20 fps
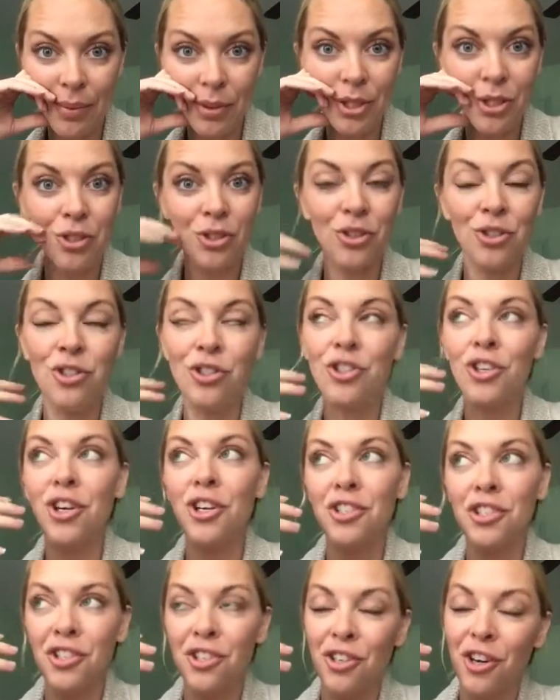which you're
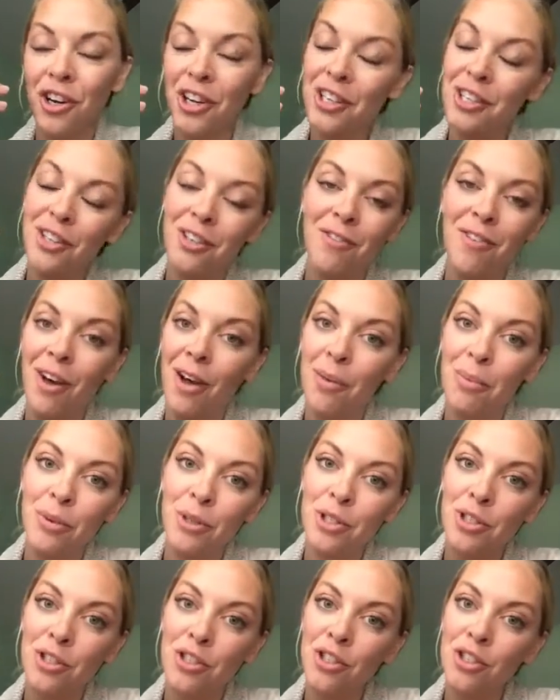just starting to develop,
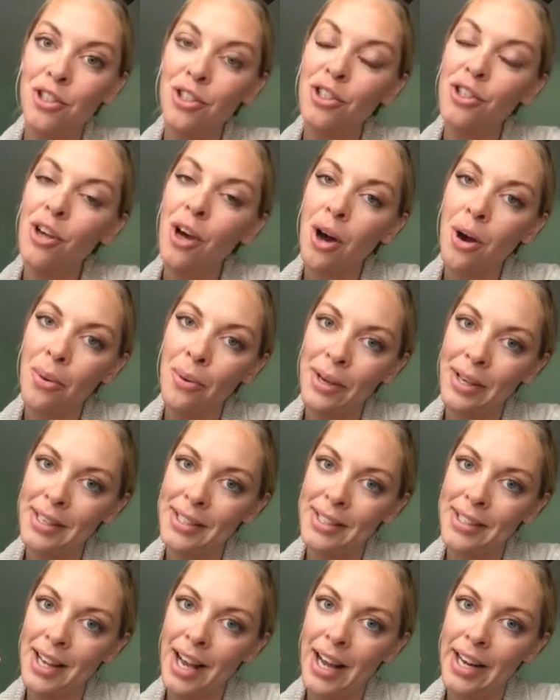which is so
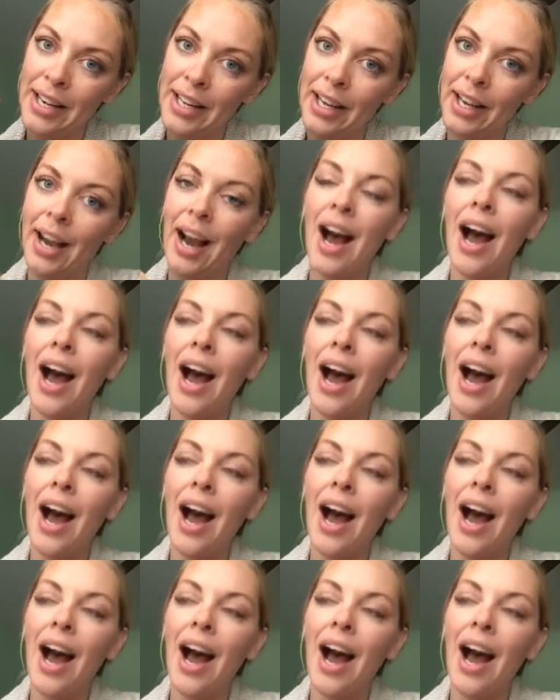exciting.